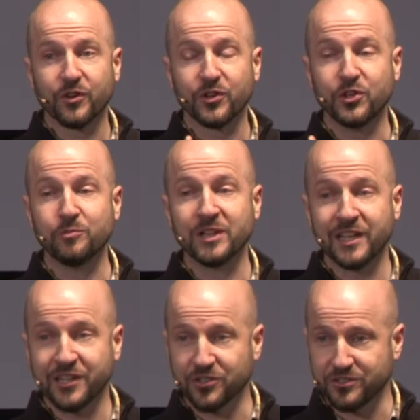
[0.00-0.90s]
You
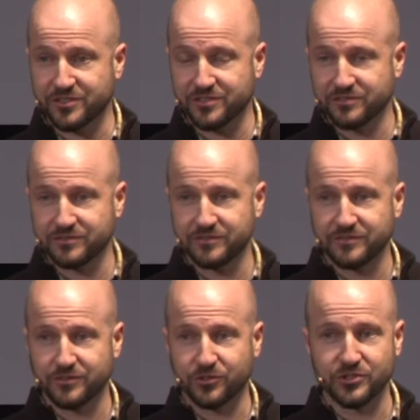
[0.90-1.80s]
millennials,
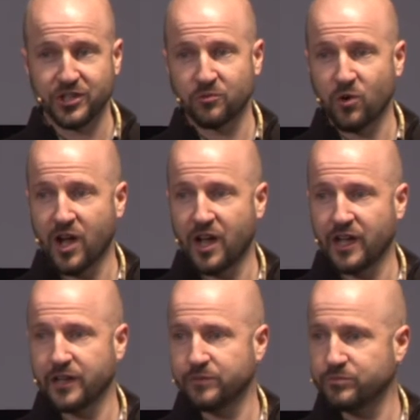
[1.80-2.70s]
or Gen
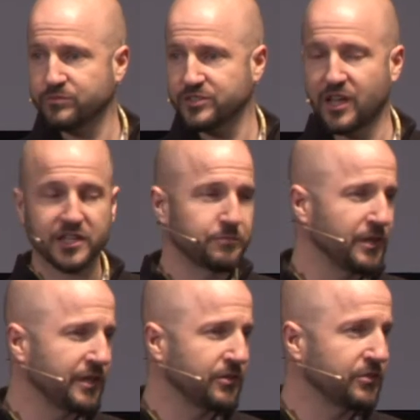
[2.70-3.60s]
Y /
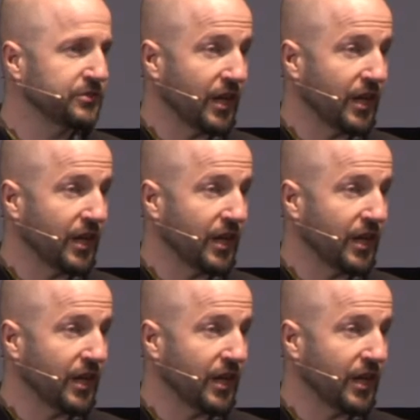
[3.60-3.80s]
millennials,